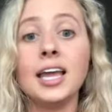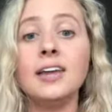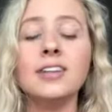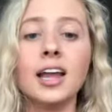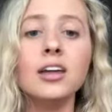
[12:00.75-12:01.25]

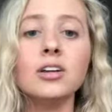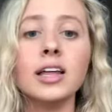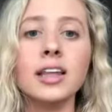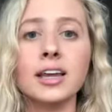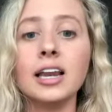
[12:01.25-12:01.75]
even handle
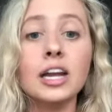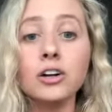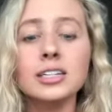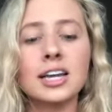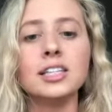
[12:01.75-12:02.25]
it. Like it
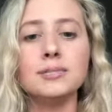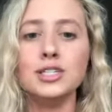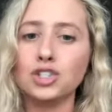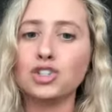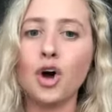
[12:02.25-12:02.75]
irritates me
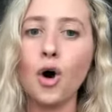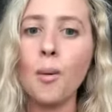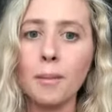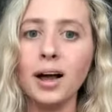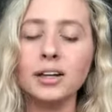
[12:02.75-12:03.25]
so
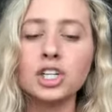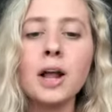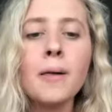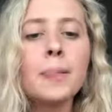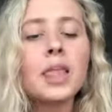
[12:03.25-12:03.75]
much.
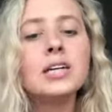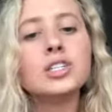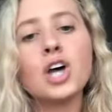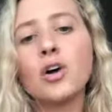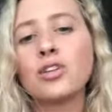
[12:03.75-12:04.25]

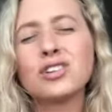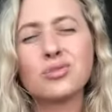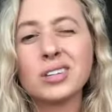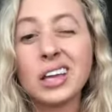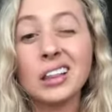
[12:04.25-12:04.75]
So there's
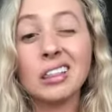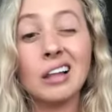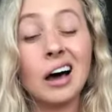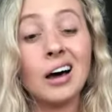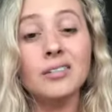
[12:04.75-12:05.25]
really a
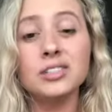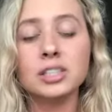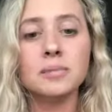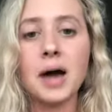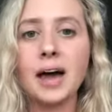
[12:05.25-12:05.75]
lot of
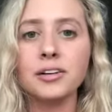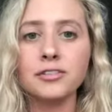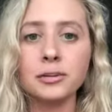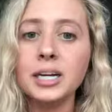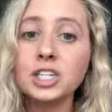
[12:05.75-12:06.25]
just bad
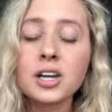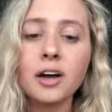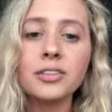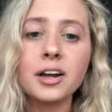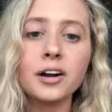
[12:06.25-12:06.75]
information
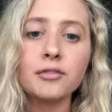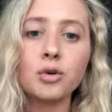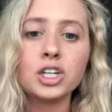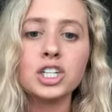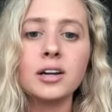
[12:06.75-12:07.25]
out there,
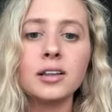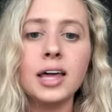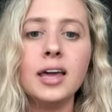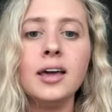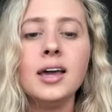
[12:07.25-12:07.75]

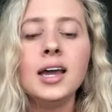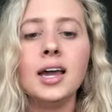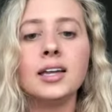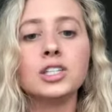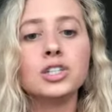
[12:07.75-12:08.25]
unfortunately,
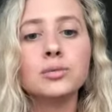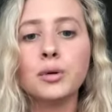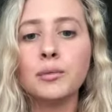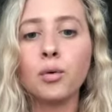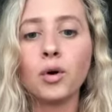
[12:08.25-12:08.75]
and it's super
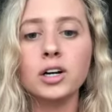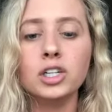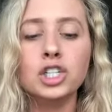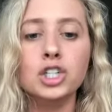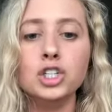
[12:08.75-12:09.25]

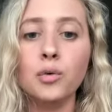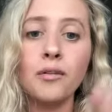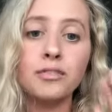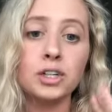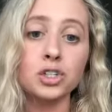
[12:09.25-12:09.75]
important to do
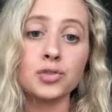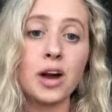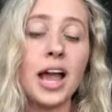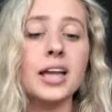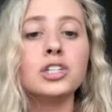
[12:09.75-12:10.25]
what feels
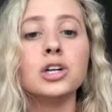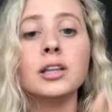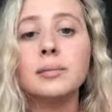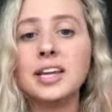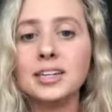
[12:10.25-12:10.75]
right, to
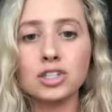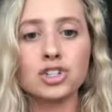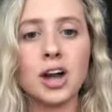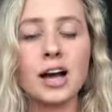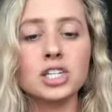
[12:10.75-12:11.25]
eliminate
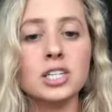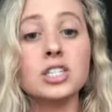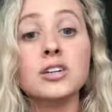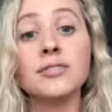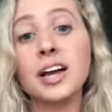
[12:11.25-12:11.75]
distractions,
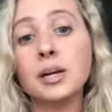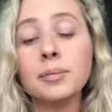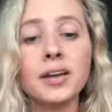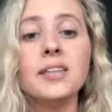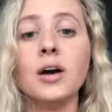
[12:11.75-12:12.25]
to find a
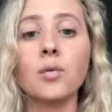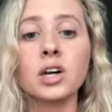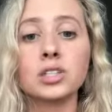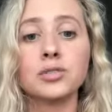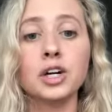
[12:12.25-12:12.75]
plan that
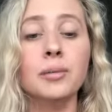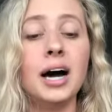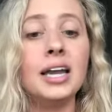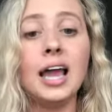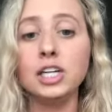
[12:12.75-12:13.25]
works for your
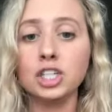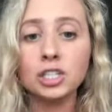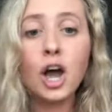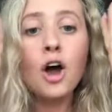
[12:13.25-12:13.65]
body, and just